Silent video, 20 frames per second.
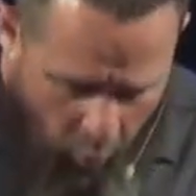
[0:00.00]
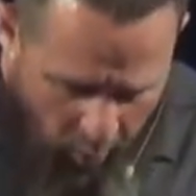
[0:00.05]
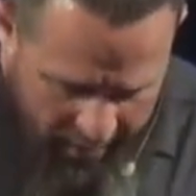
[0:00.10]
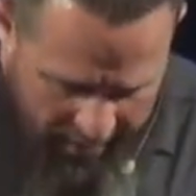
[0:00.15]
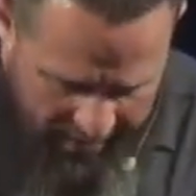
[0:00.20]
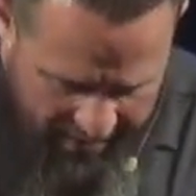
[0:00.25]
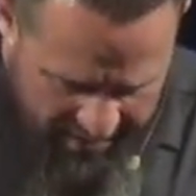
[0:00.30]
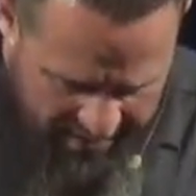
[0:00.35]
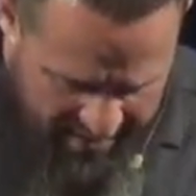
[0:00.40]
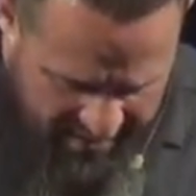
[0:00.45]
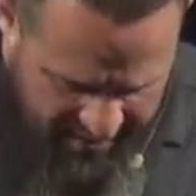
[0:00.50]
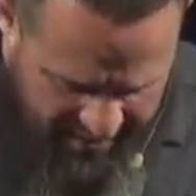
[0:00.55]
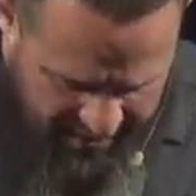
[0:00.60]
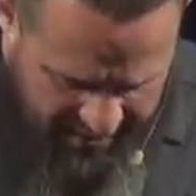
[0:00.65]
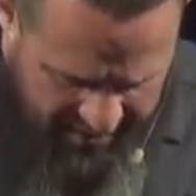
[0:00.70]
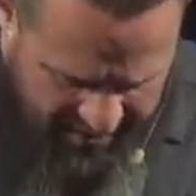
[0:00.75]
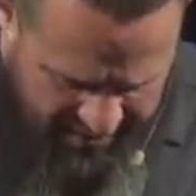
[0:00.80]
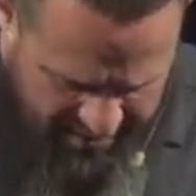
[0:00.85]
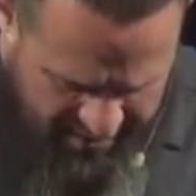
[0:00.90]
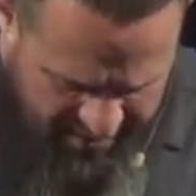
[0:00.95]
the point
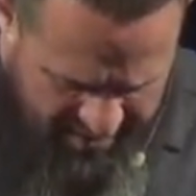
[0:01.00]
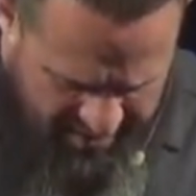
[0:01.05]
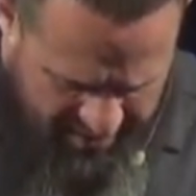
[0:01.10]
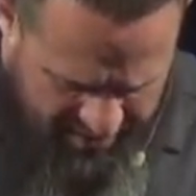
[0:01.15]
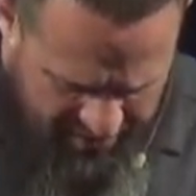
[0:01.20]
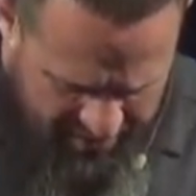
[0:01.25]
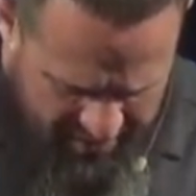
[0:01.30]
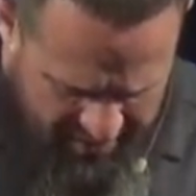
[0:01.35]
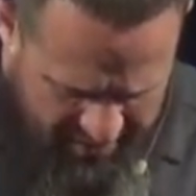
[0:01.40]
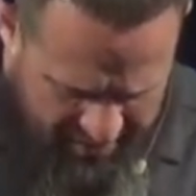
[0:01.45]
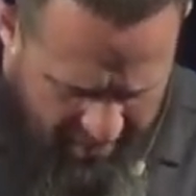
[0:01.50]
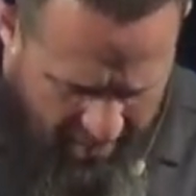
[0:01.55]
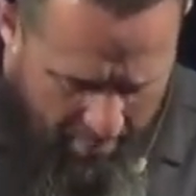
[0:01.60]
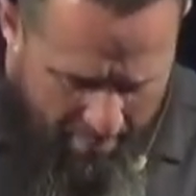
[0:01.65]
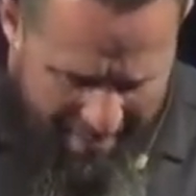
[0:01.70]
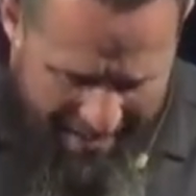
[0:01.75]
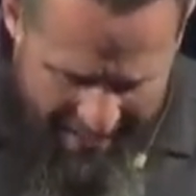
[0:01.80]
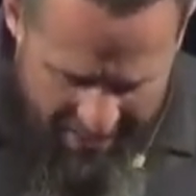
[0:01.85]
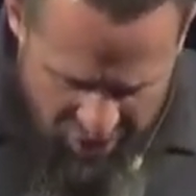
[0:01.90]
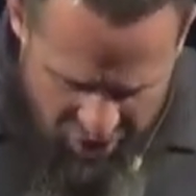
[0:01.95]
is this
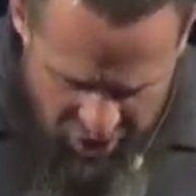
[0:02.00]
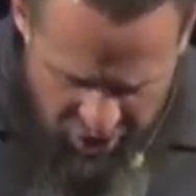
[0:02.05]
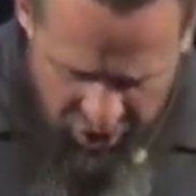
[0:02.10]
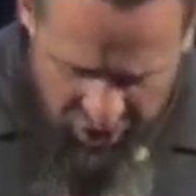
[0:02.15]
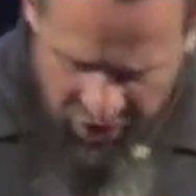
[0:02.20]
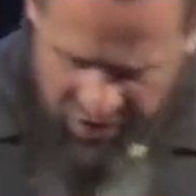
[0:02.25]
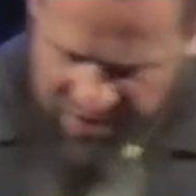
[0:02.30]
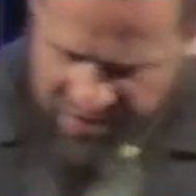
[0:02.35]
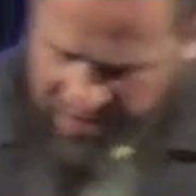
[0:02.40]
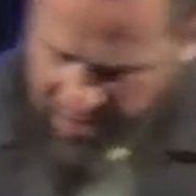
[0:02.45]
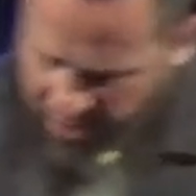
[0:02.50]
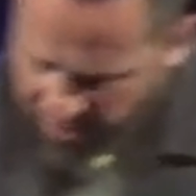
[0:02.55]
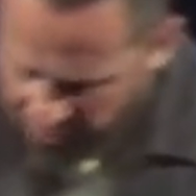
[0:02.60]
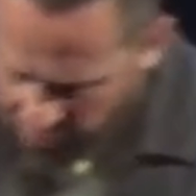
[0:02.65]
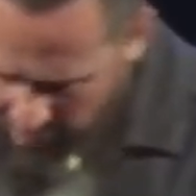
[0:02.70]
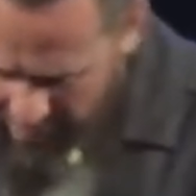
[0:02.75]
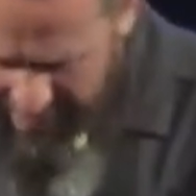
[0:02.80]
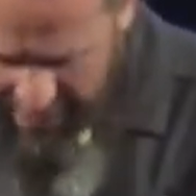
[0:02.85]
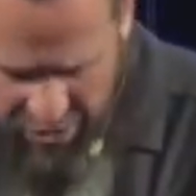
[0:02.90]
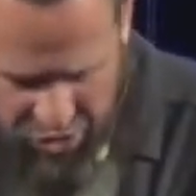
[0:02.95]
imagine
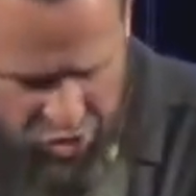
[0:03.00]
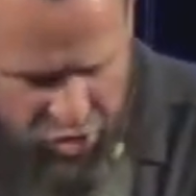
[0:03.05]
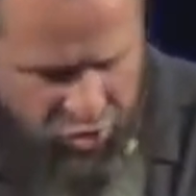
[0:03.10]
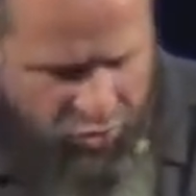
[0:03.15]
yourself